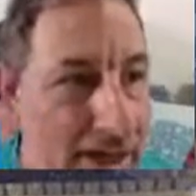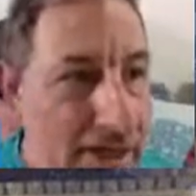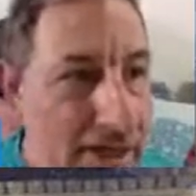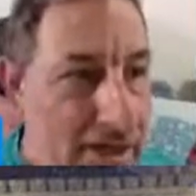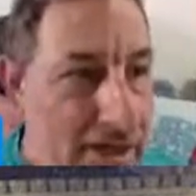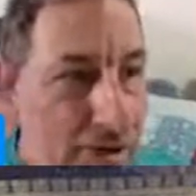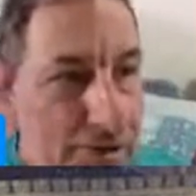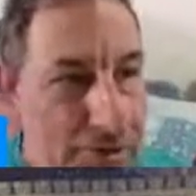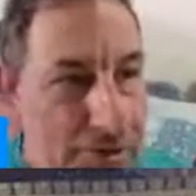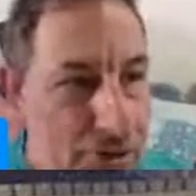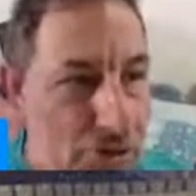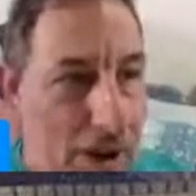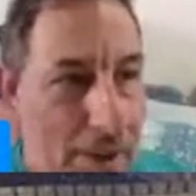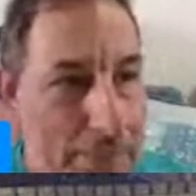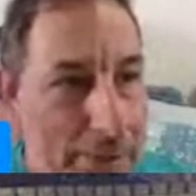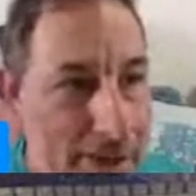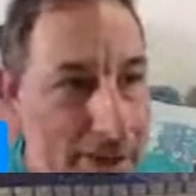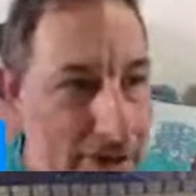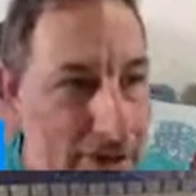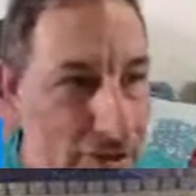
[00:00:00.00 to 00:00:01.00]
So the he is
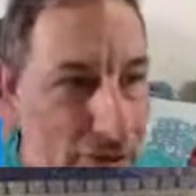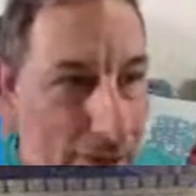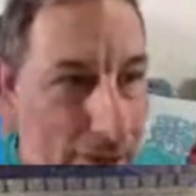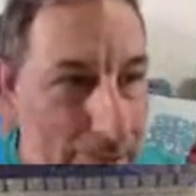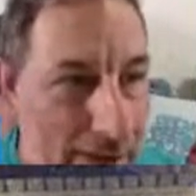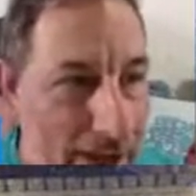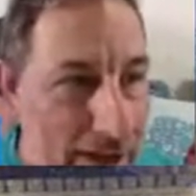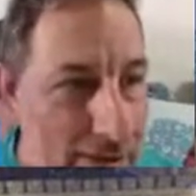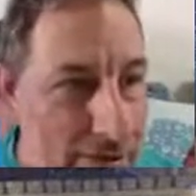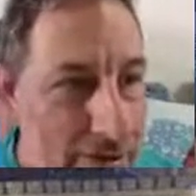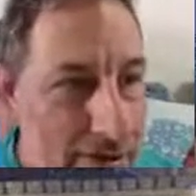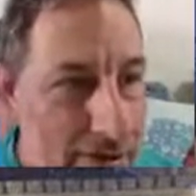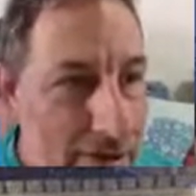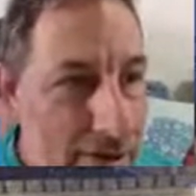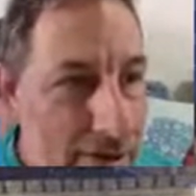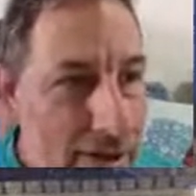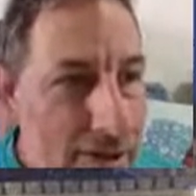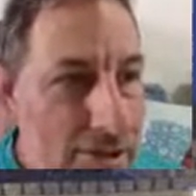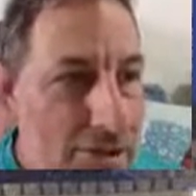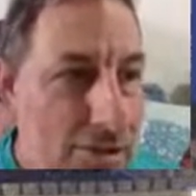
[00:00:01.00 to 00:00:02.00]
replaced with a vav,
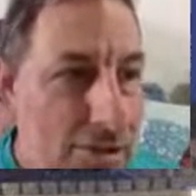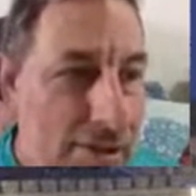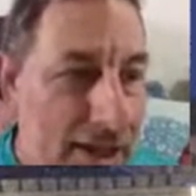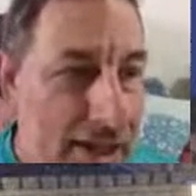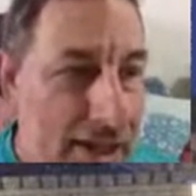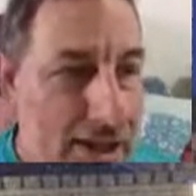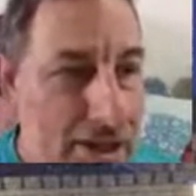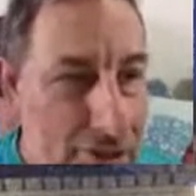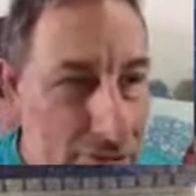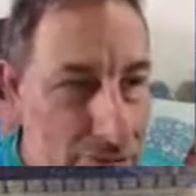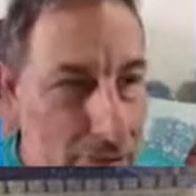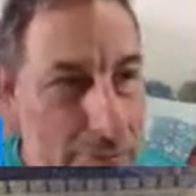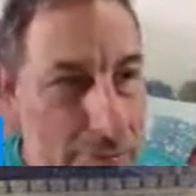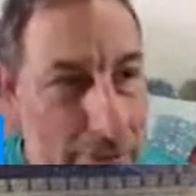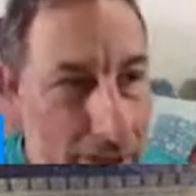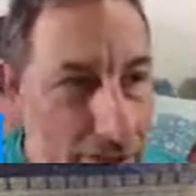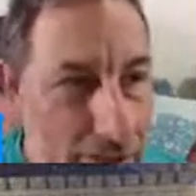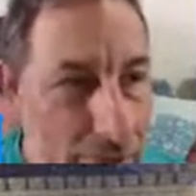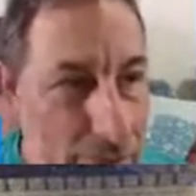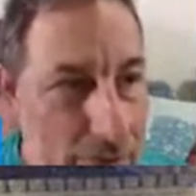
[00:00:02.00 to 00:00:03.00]
can easily be placed with
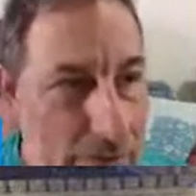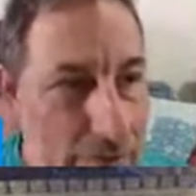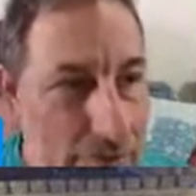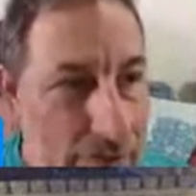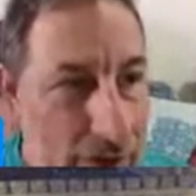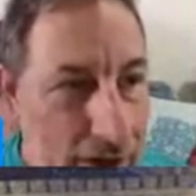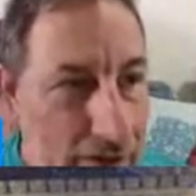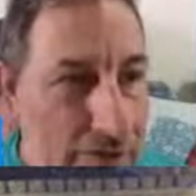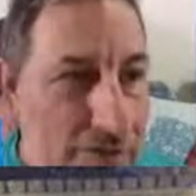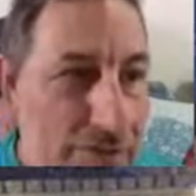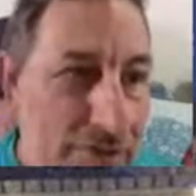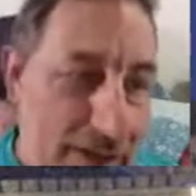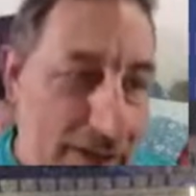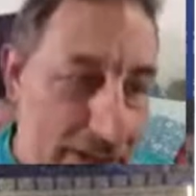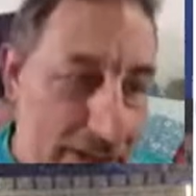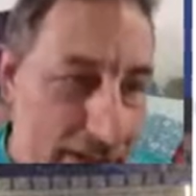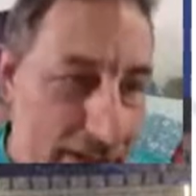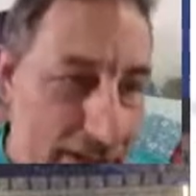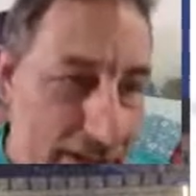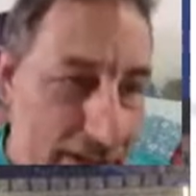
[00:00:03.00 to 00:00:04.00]
a vav in many
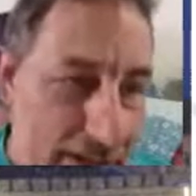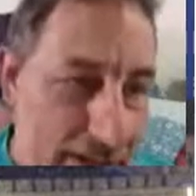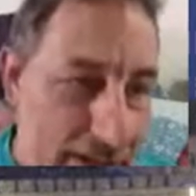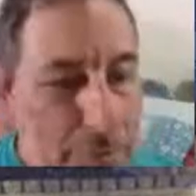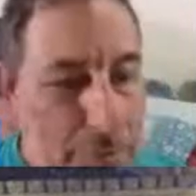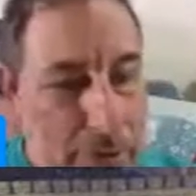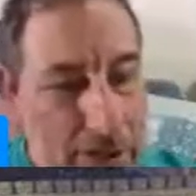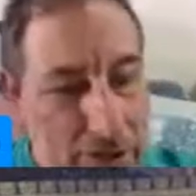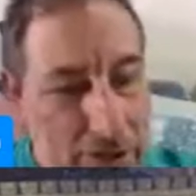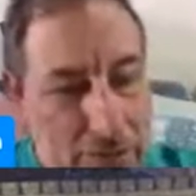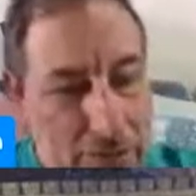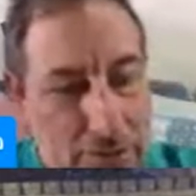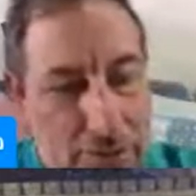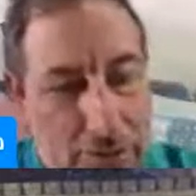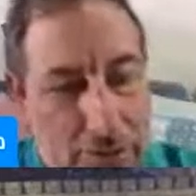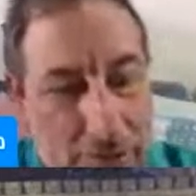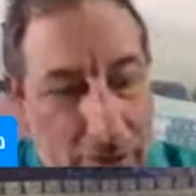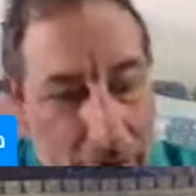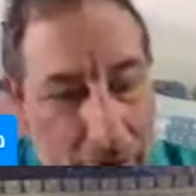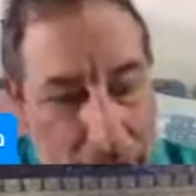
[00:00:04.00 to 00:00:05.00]
constructs. We see
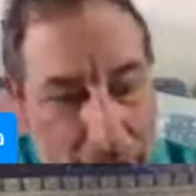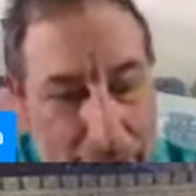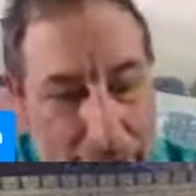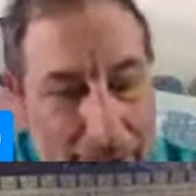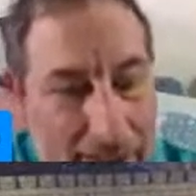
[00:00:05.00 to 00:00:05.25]
that in